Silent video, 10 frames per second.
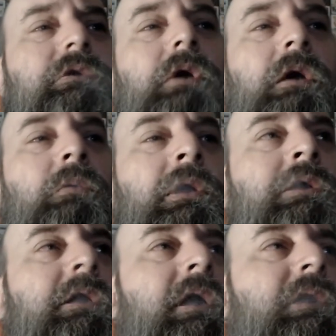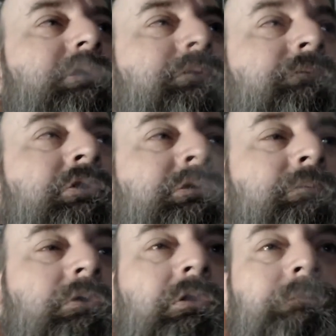I want you guys, first of
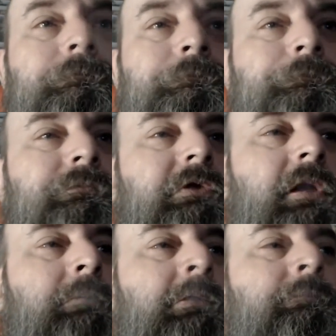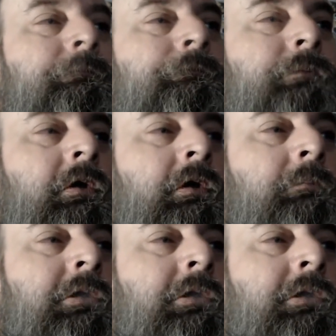all, damn it, I made the